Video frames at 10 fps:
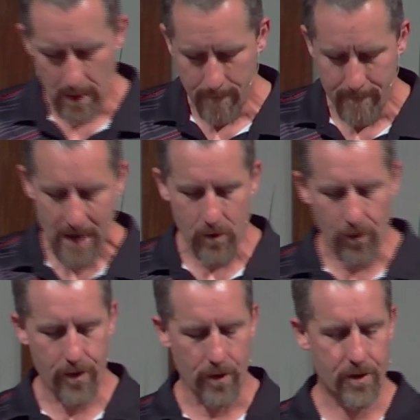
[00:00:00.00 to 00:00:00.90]
Matthew
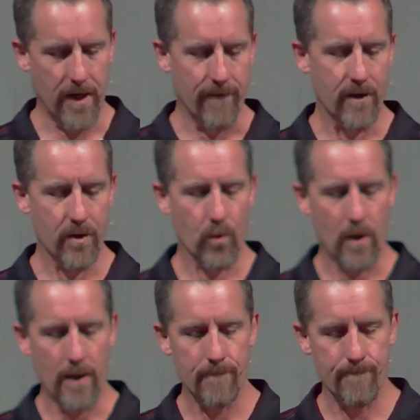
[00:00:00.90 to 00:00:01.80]
13, verse
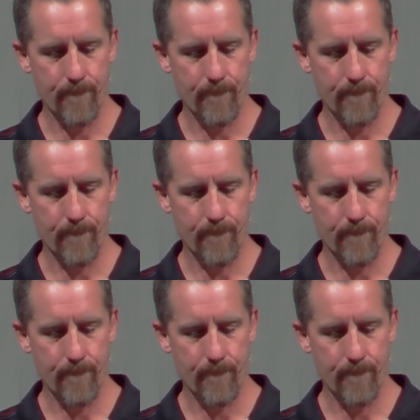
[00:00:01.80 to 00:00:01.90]
1.